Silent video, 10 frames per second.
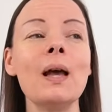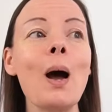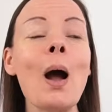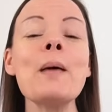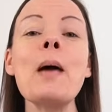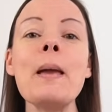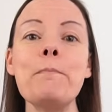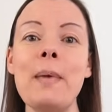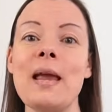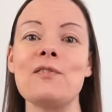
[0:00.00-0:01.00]
I am a
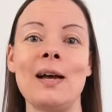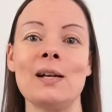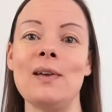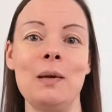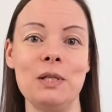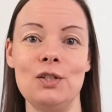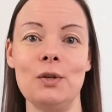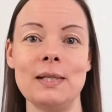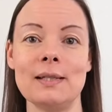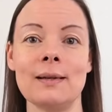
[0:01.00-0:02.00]
big fan of Amy
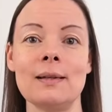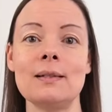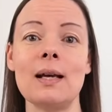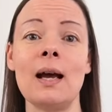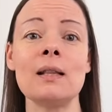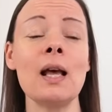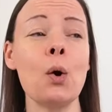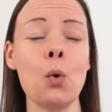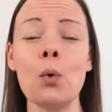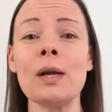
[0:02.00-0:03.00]
Stewart designs, and they're
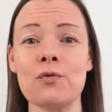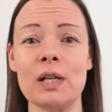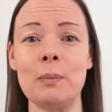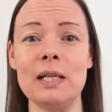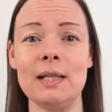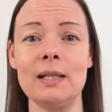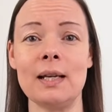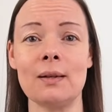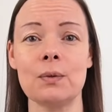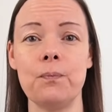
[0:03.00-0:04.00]
all incredibly
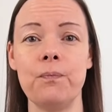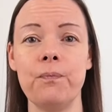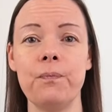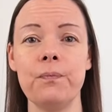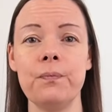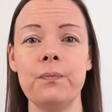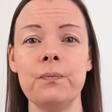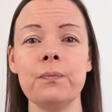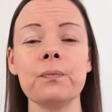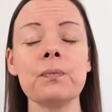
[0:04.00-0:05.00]
detailed.
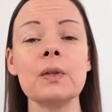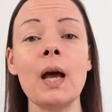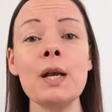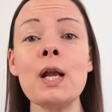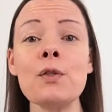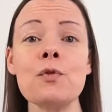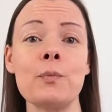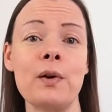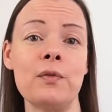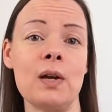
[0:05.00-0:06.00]
Another of
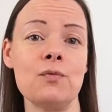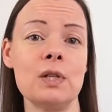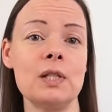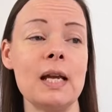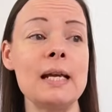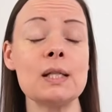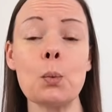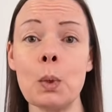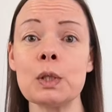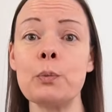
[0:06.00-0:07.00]
my favourites is
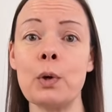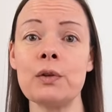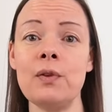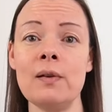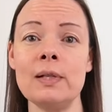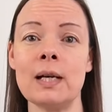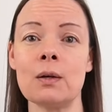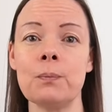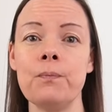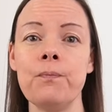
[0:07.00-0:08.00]
Once Upon a Fairy
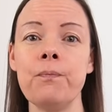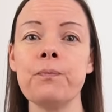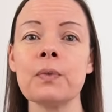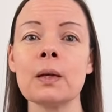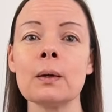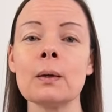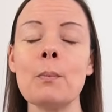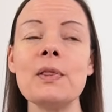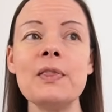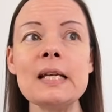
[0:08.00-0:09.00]
Tale,
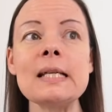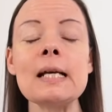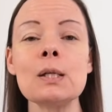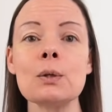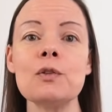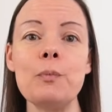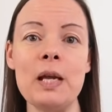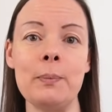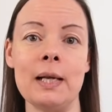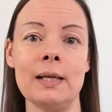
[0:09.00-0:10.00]
but this has lots of
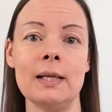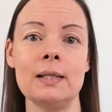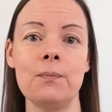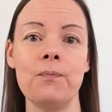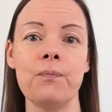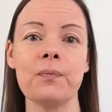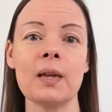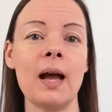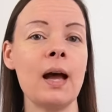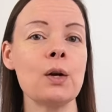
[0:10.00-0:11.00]
people in it,
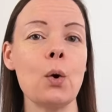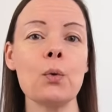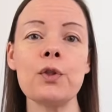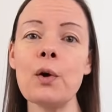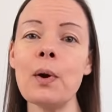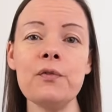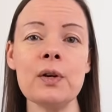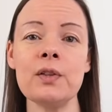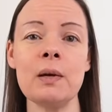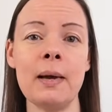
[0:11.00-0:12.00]
and although I
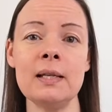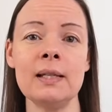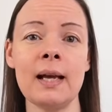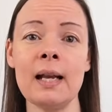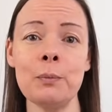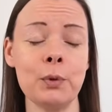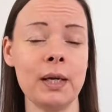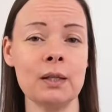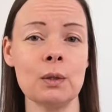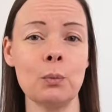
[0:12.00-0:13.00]
feel the amazing Animal
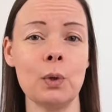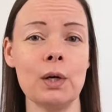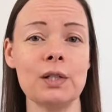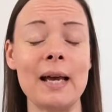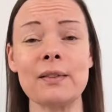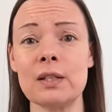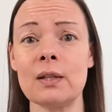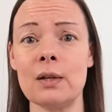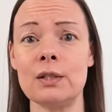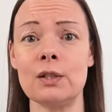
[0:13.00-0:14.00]
Kingdom worked at the
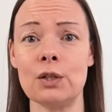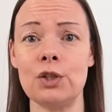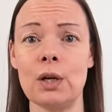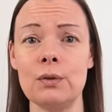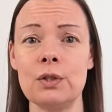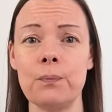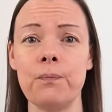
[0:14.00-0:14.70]
size that I chose,